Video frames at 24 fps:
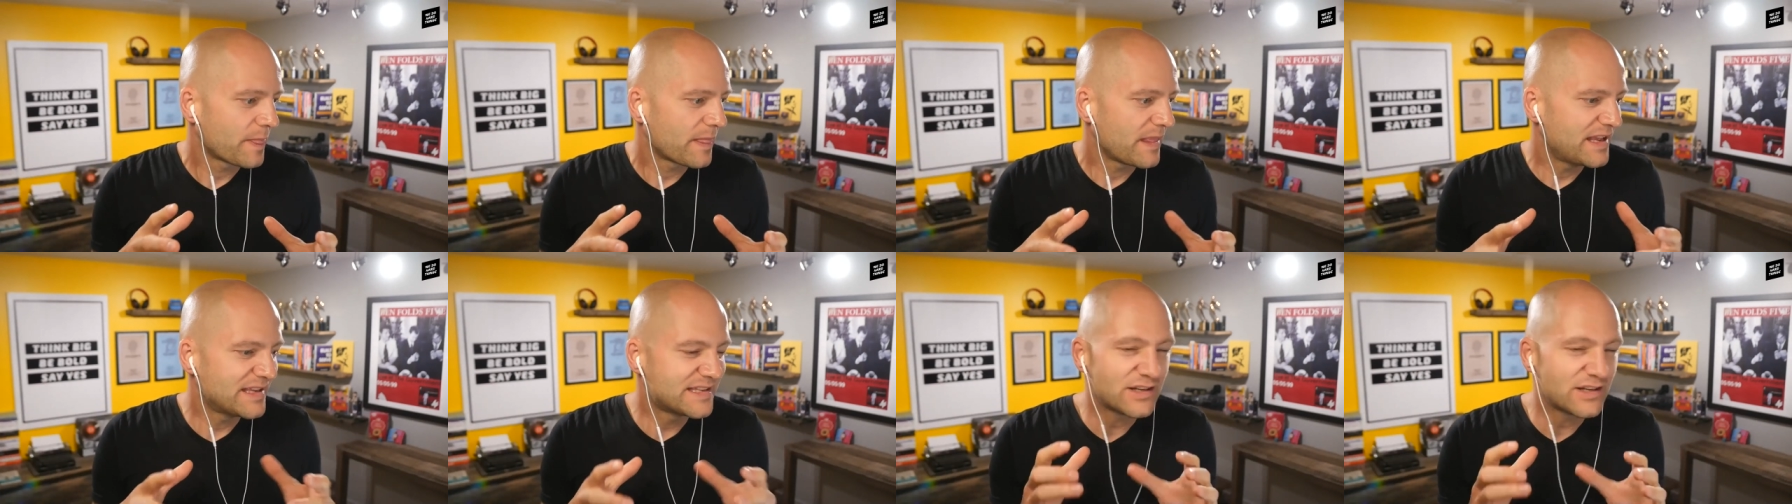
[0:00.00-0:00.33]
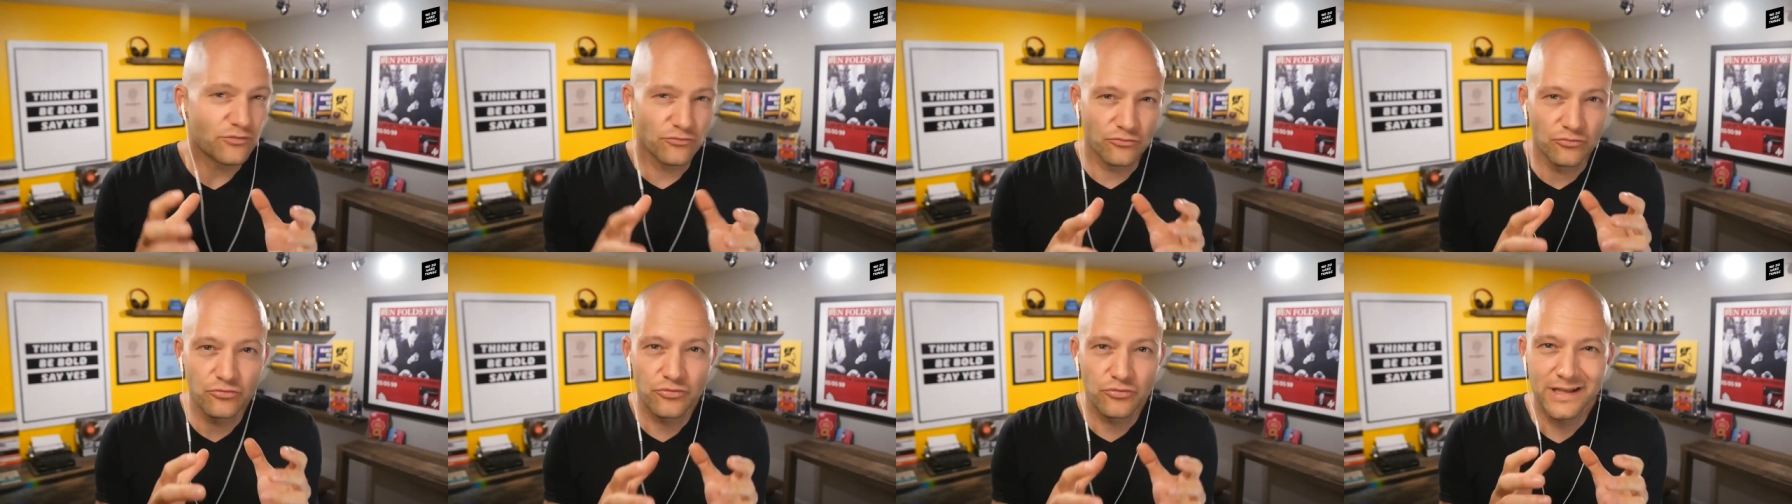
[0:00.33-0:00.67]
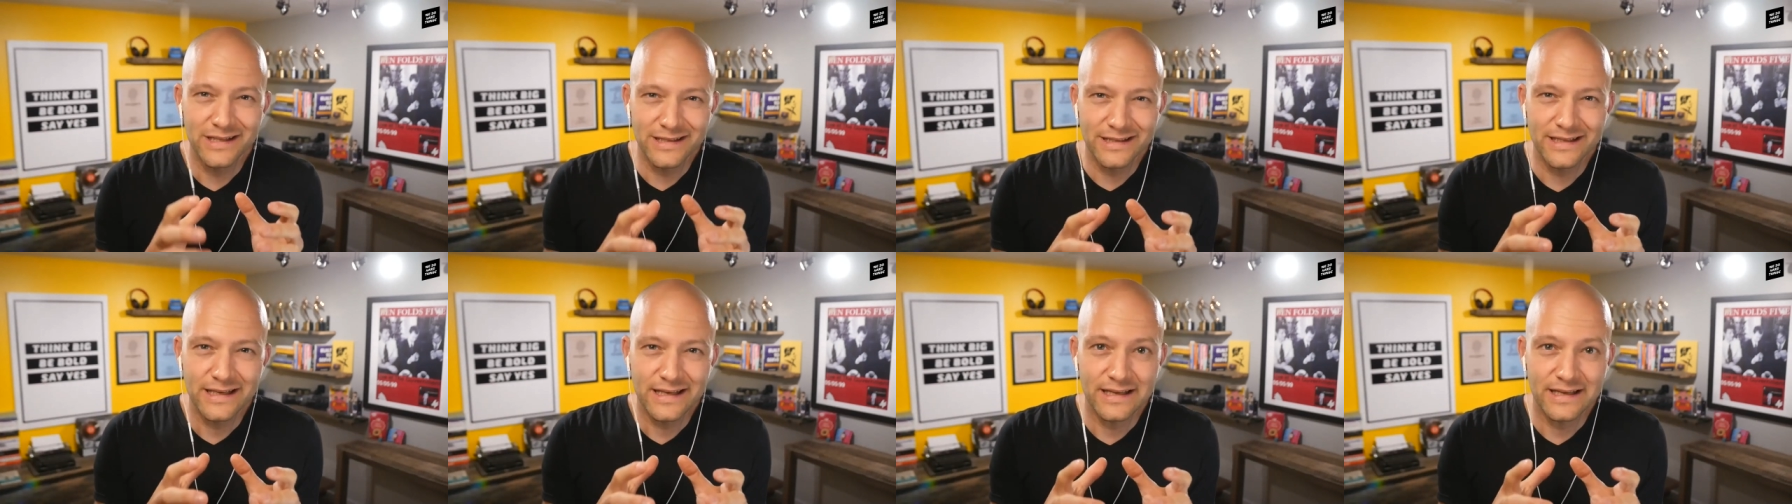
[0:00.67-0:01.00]
is it
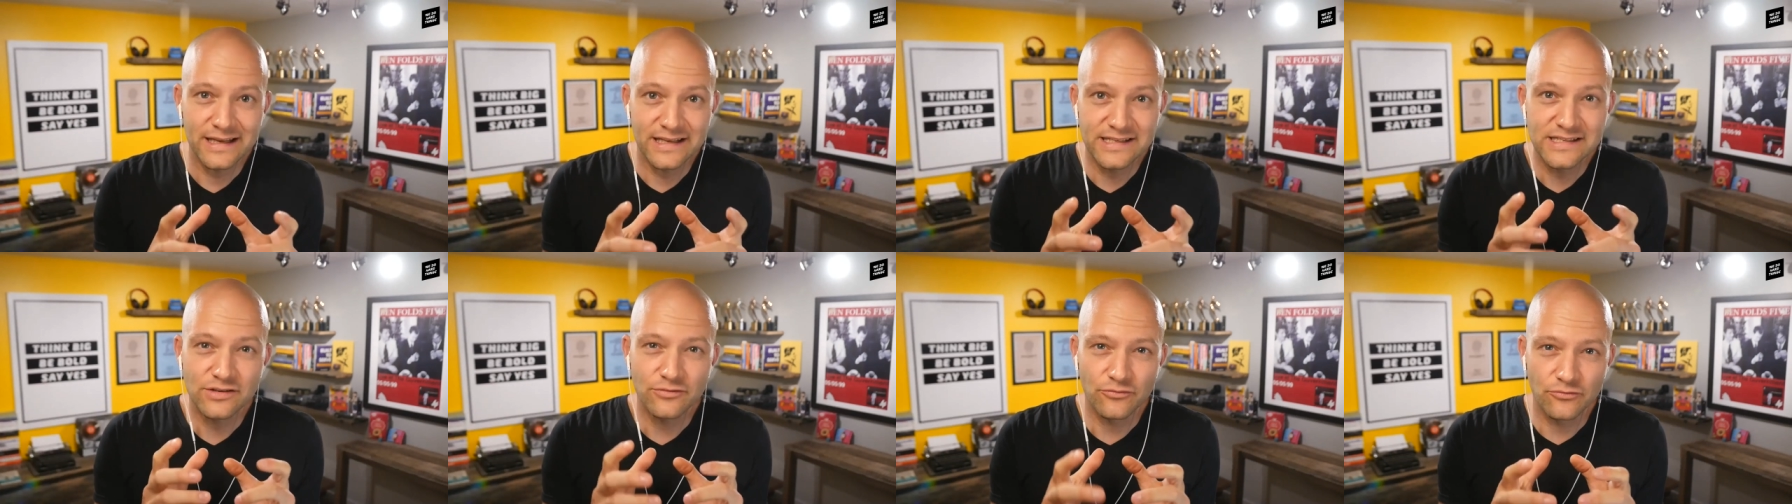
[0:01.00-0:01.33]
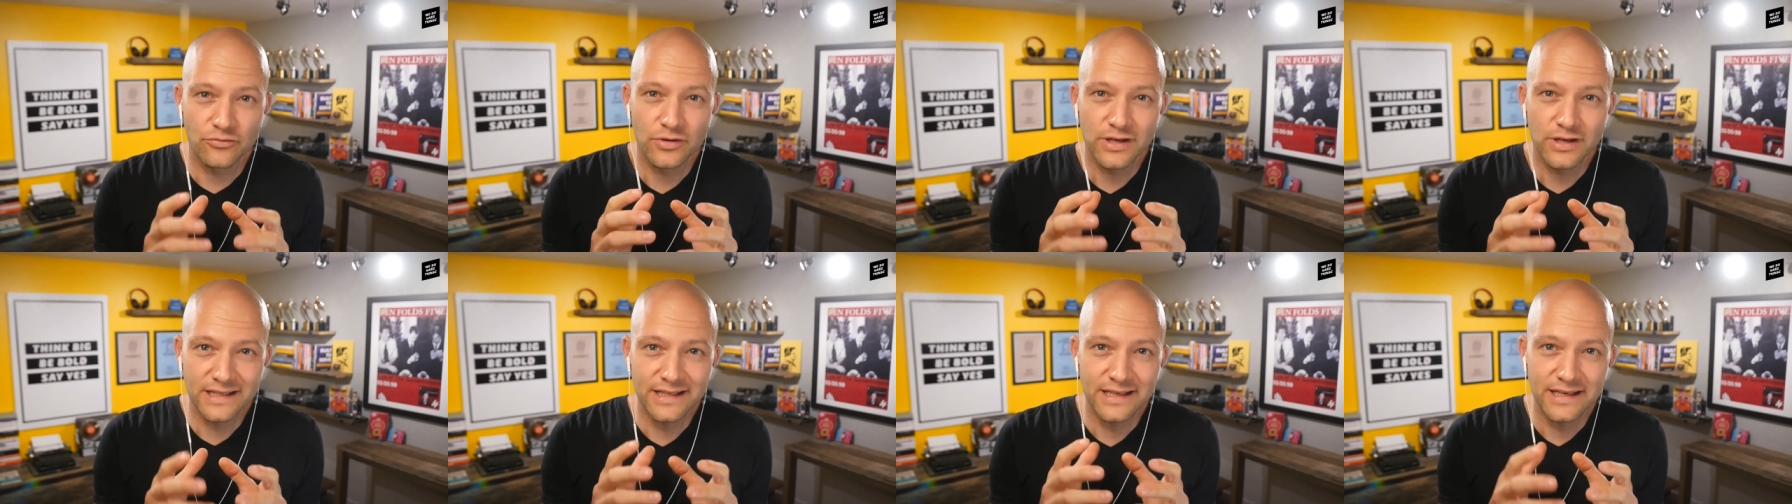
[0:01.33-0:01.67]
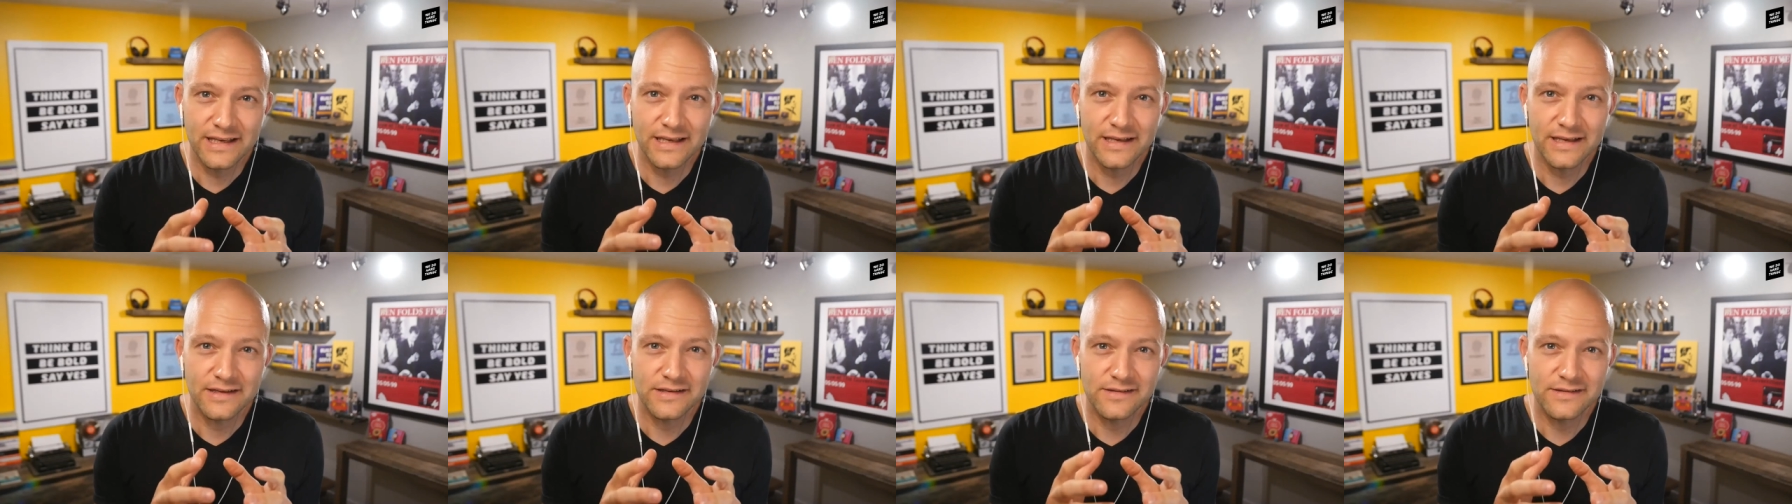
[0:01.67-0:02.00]
really is it
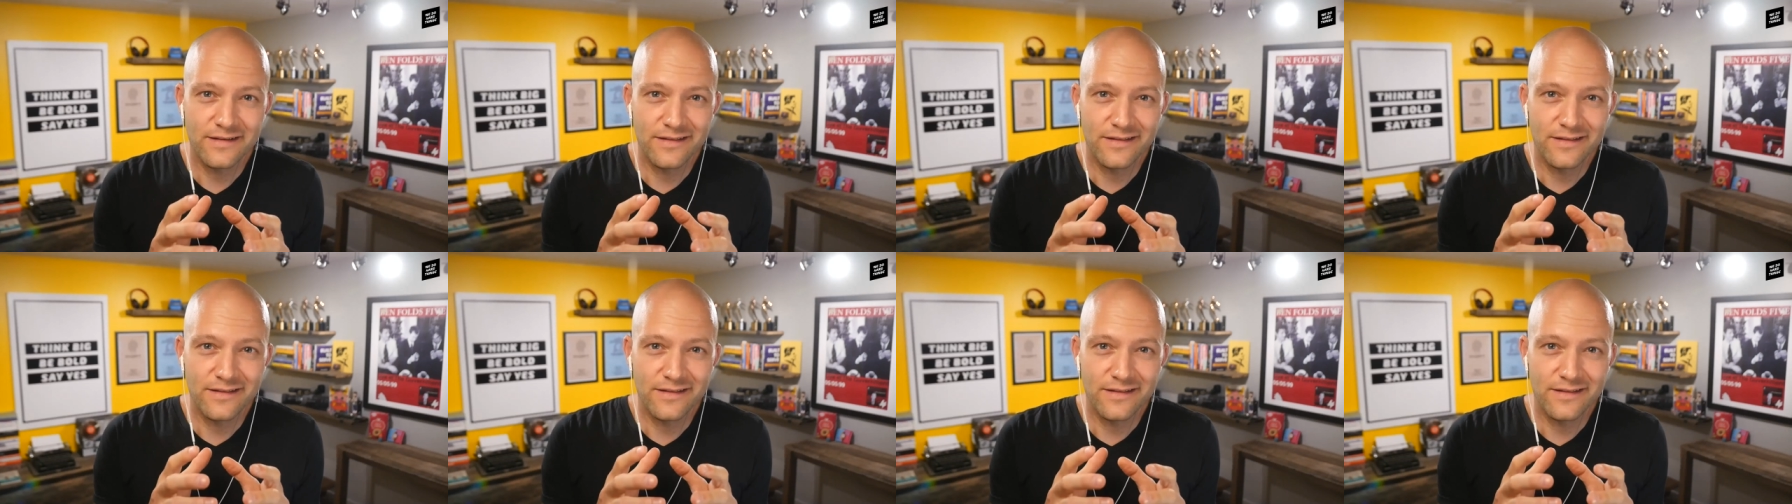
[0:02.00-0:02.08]
really